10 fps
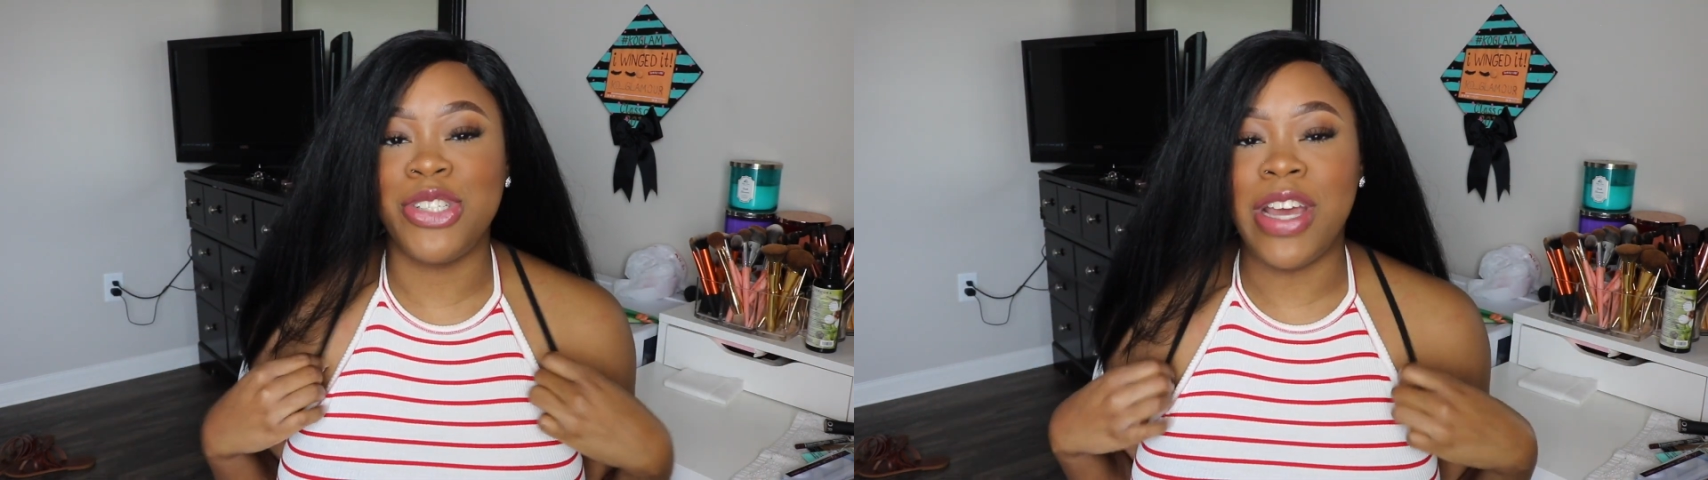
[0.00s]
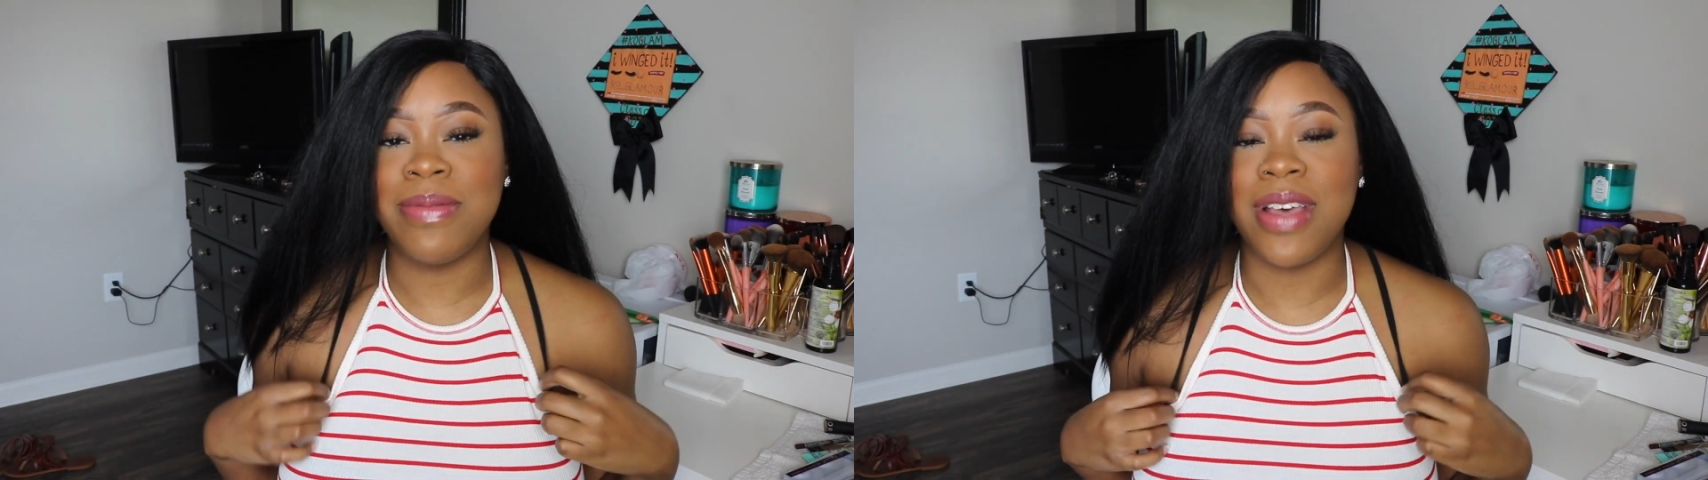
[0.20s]

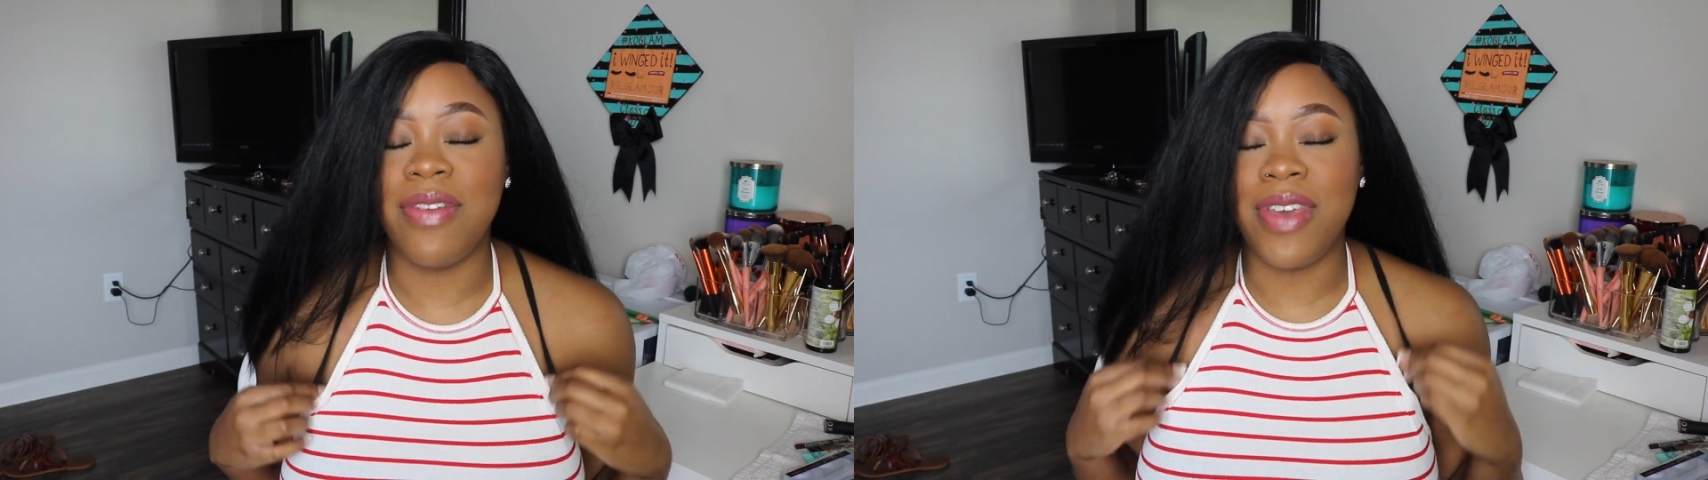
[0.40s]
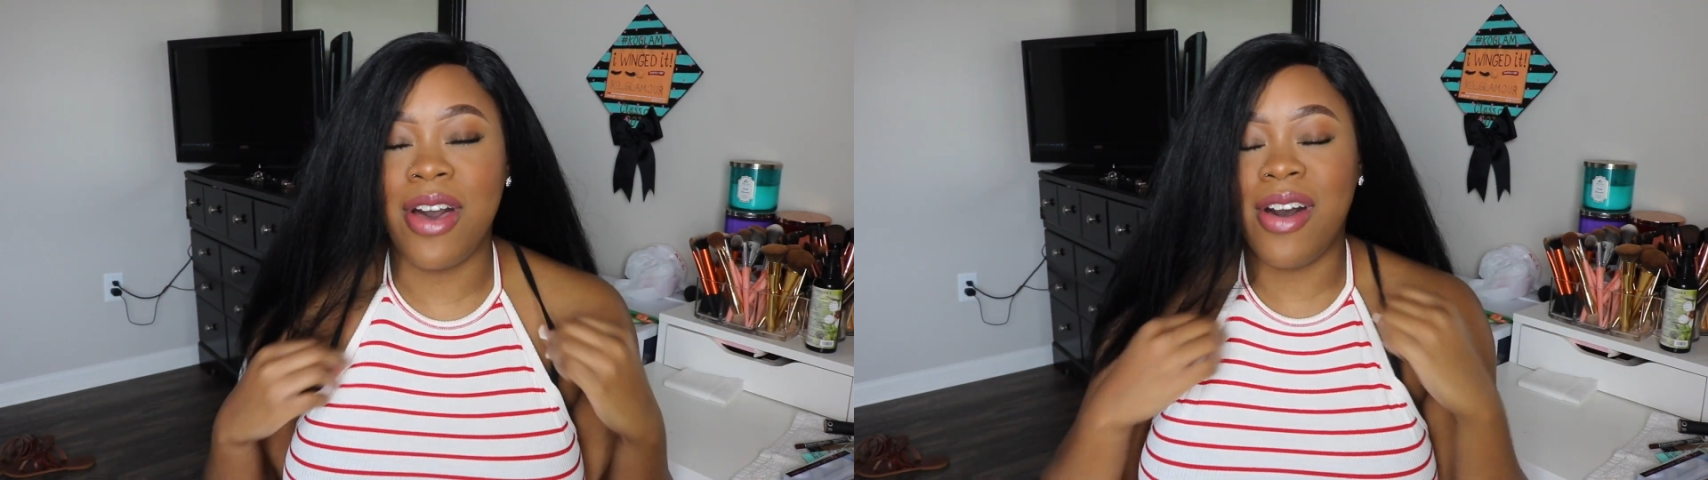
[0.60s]
straps
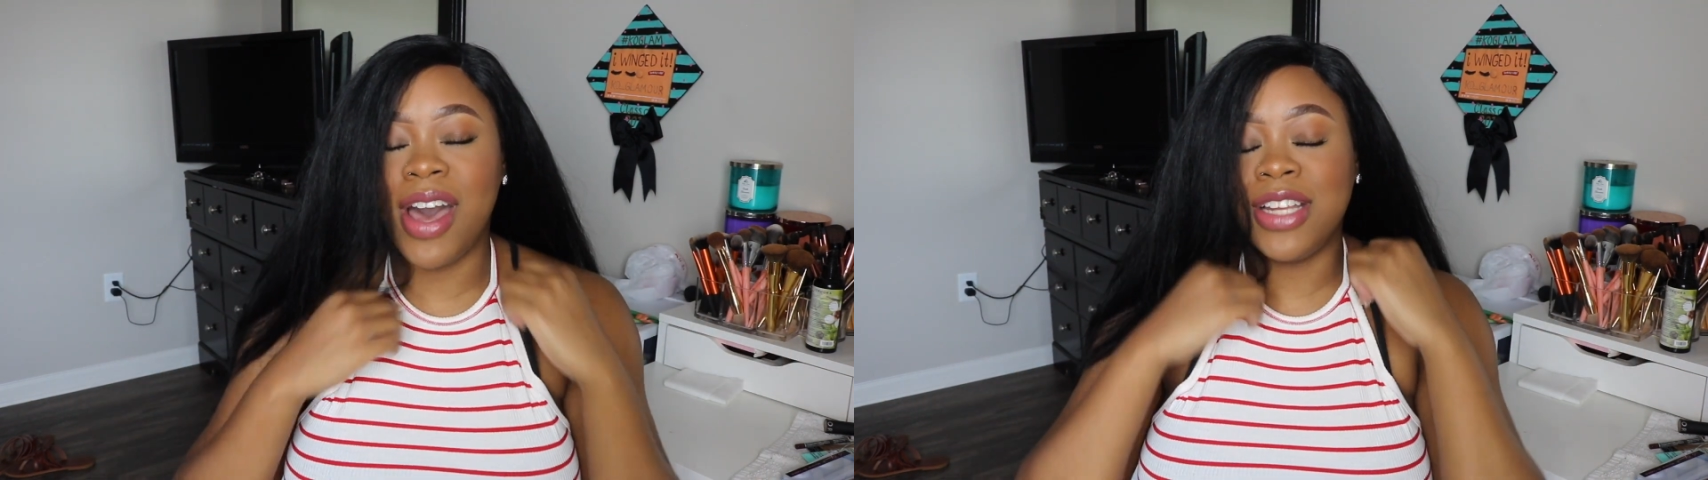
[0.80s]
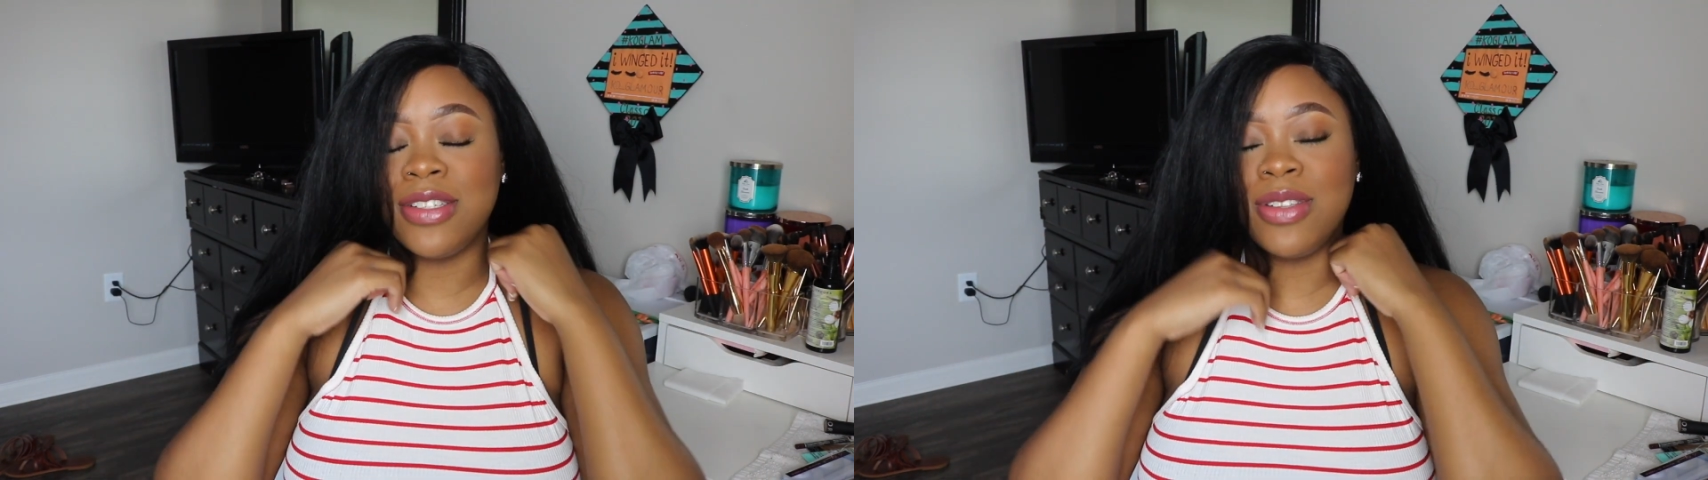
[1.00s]
off y'all
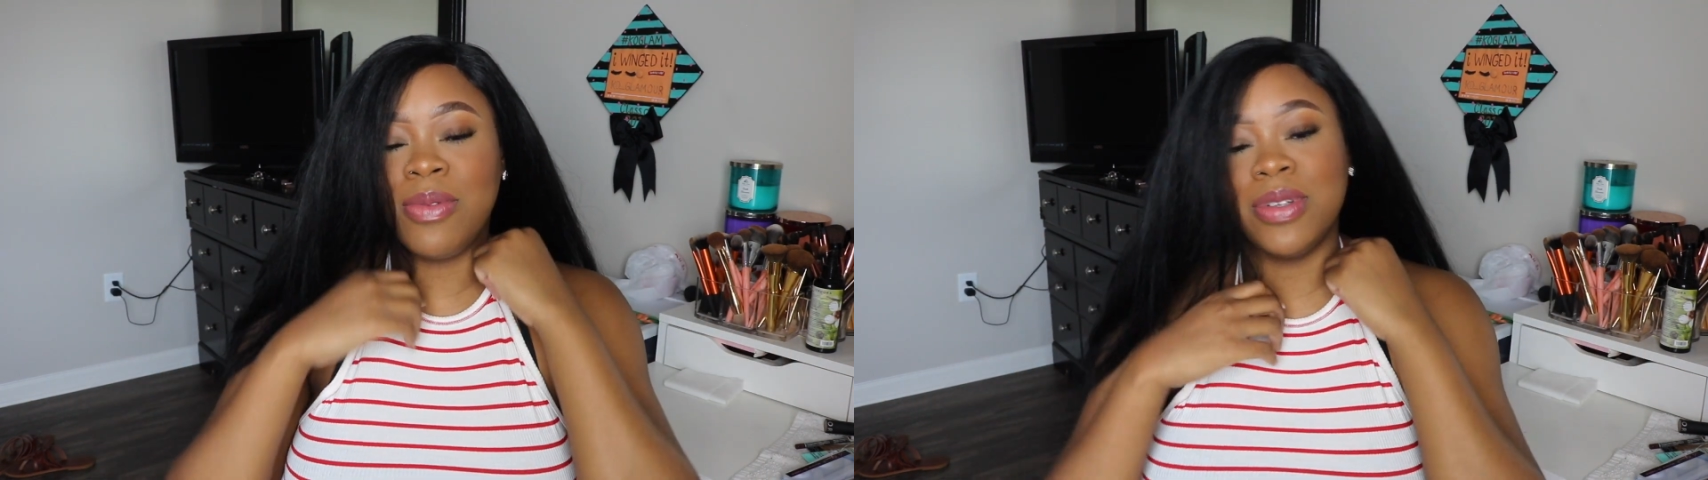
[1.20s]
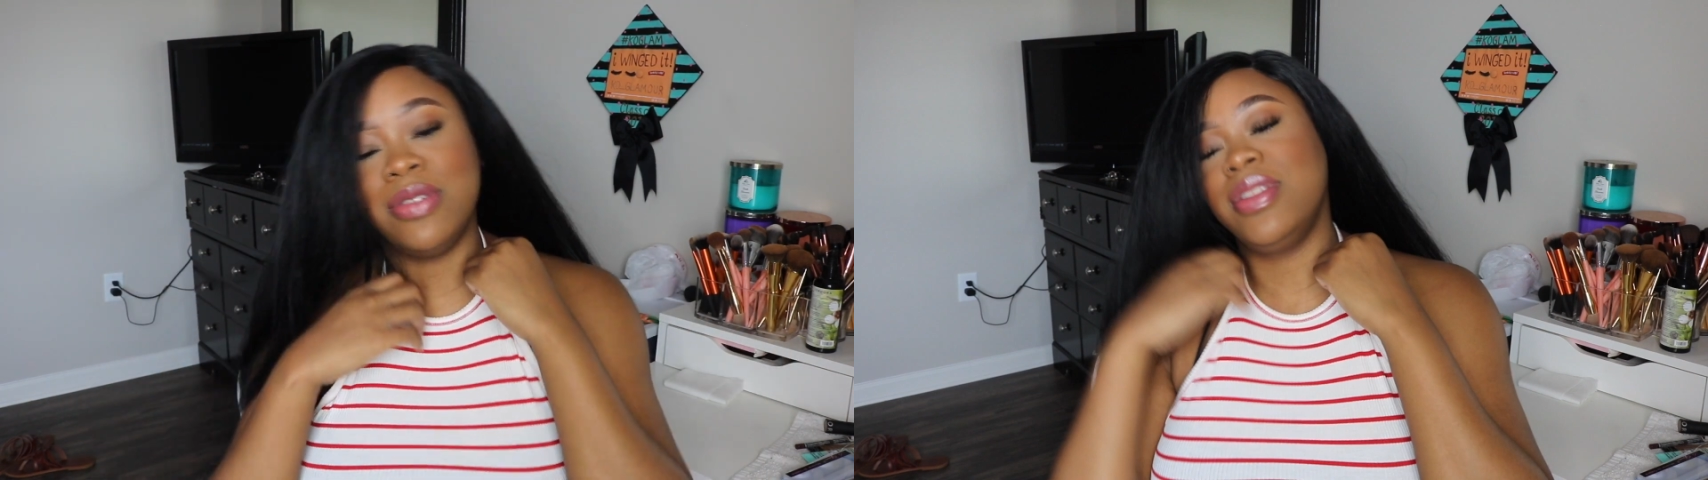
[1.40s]
I just
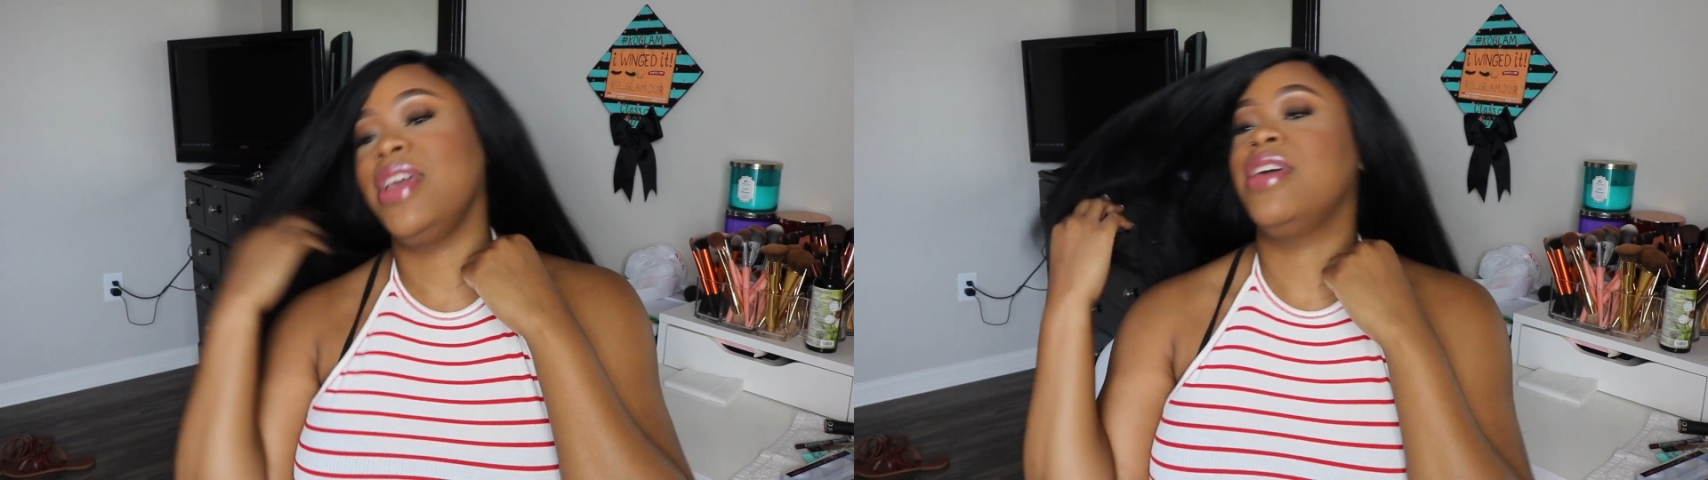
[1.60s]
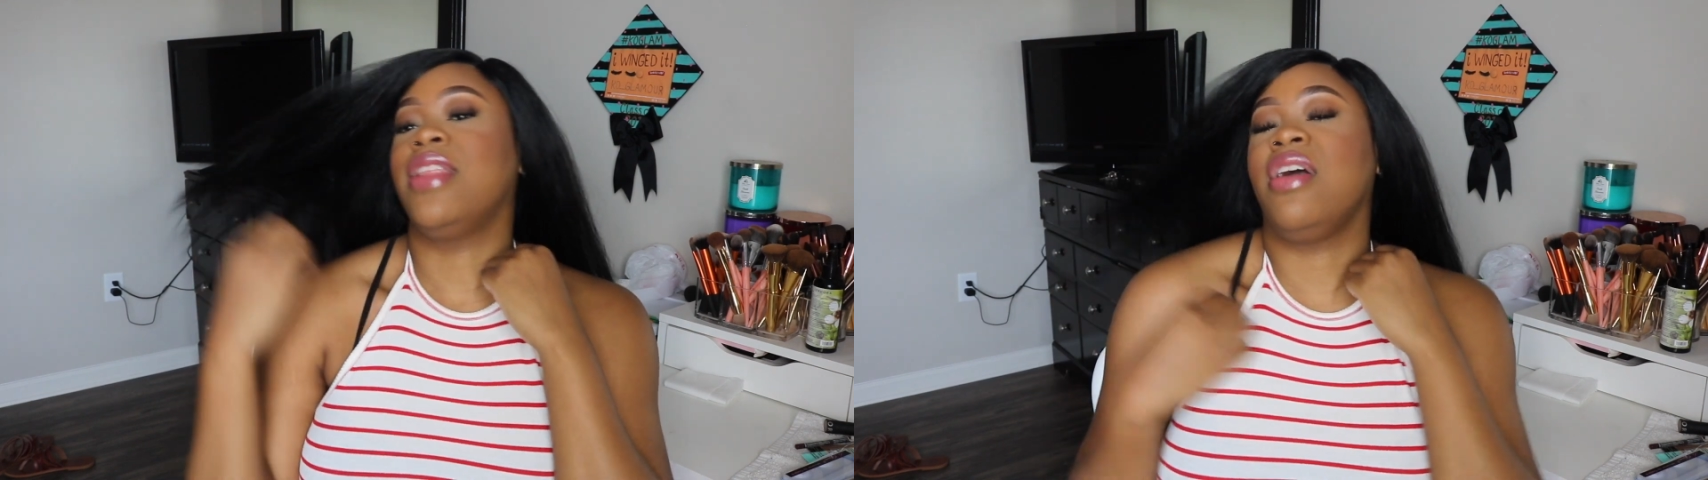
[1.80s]
don't want you
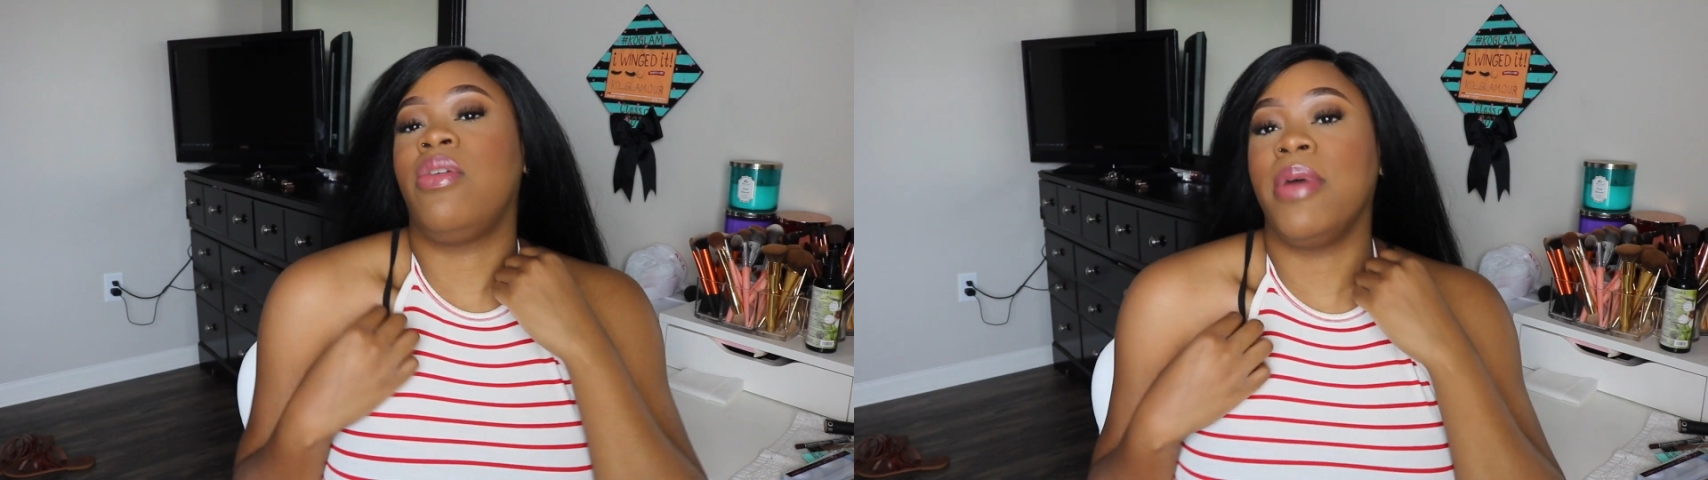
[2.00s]
thinking like